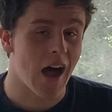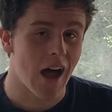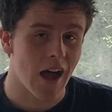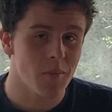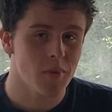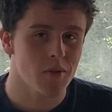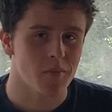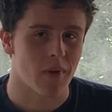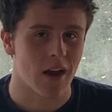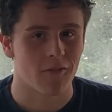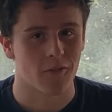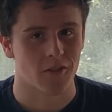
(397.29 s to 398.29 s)
I built
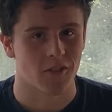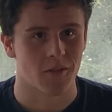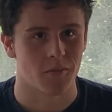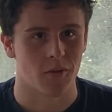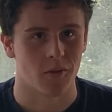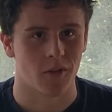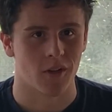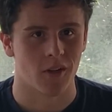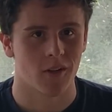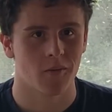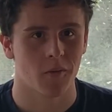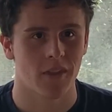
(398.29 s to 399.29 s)
my first
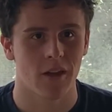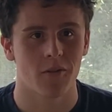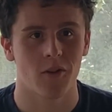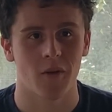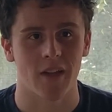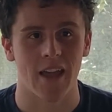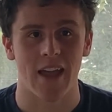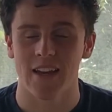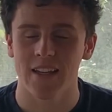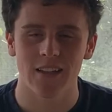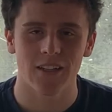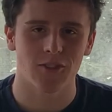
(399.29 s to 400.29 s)
computer without knowing
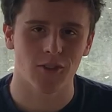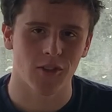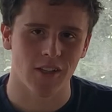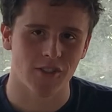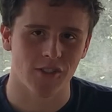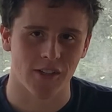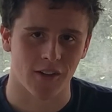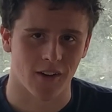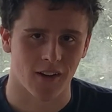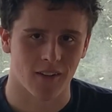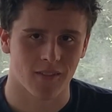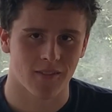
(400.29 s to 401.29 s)
any electrical
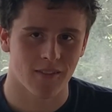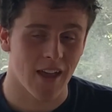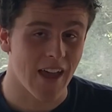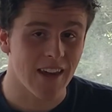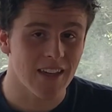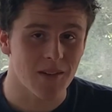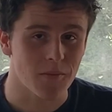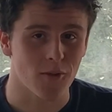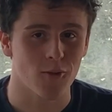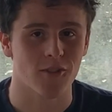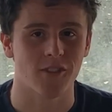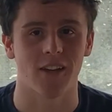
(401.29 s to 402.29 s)
engineering, any
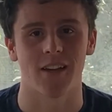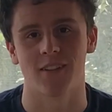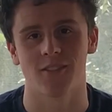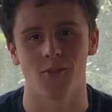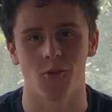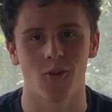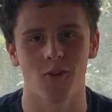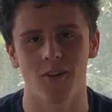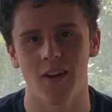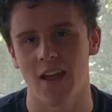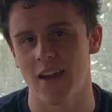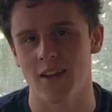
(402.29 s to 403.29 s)
computer science,
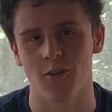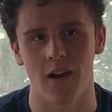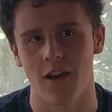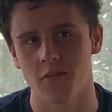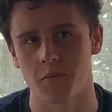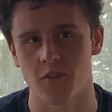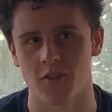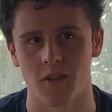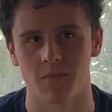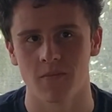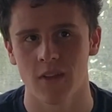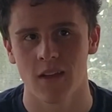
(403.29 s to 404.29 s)
or any
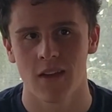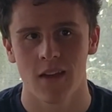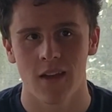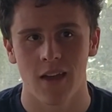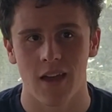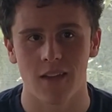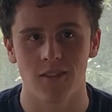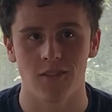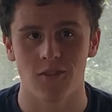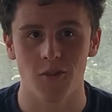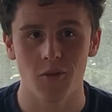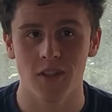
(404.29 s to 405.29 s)
craftsmanship. And
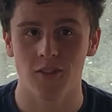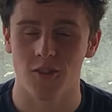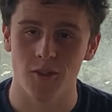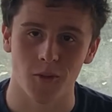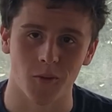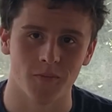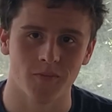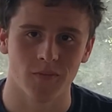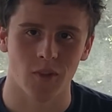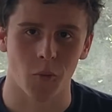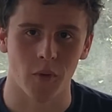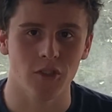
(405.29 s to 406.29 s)
you can too.
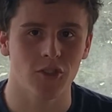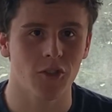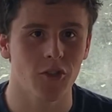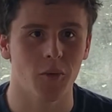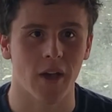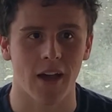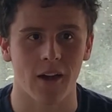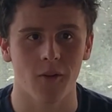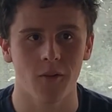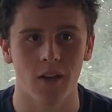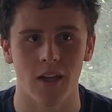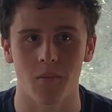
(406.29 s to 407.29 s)
We'll show you
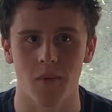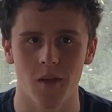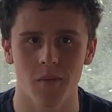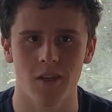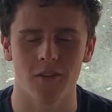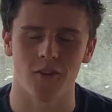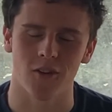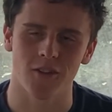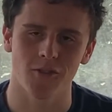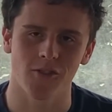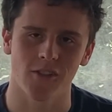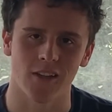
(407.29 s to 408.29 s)
how, and maybe if you're
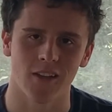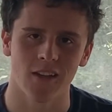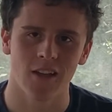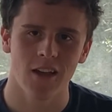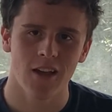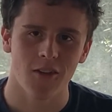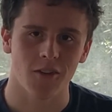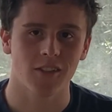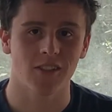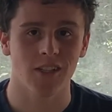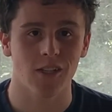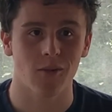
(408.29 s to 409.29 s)
interested, you
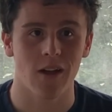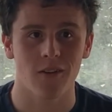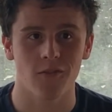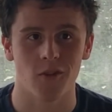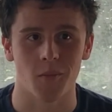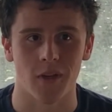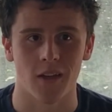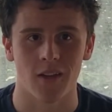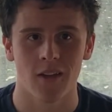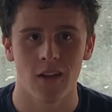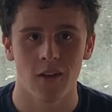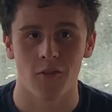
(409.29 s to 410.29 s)
could stick around for a
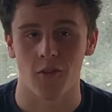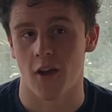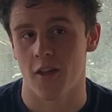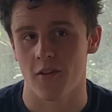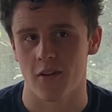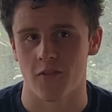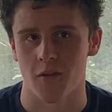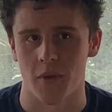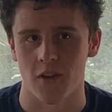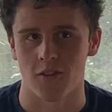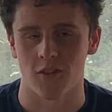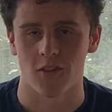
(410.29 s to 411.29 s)
bit for the other
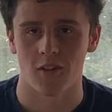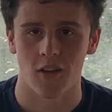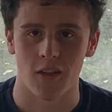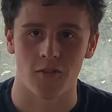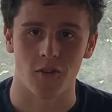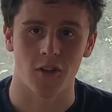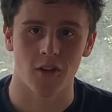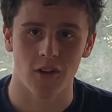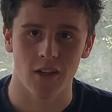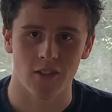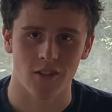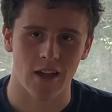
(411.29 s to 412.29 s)
information if you're
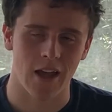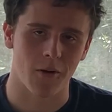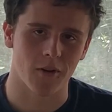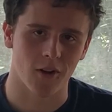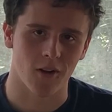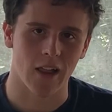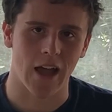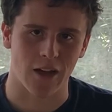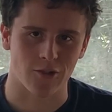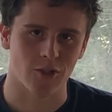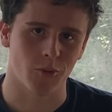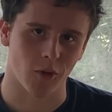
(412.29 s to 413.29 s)
curious on how it all
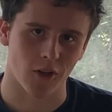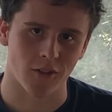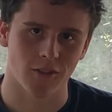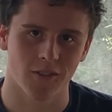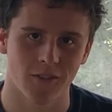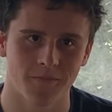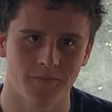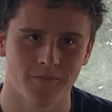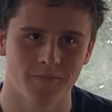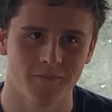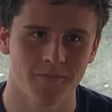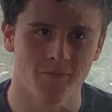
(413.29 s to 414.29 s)
actually works.
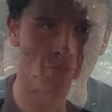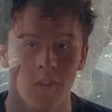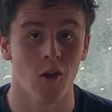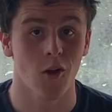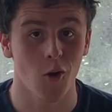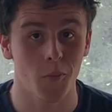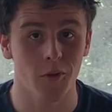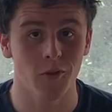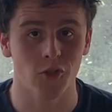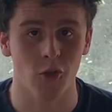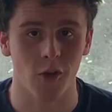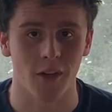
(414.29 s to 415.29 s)
Hope you
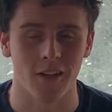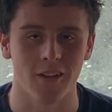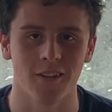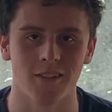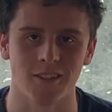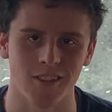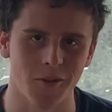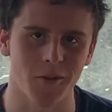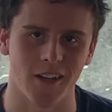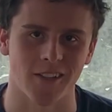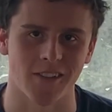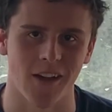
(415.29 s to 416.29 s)
enjoyed. See you
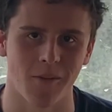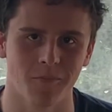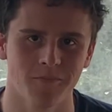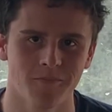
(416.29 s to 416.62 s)
next time.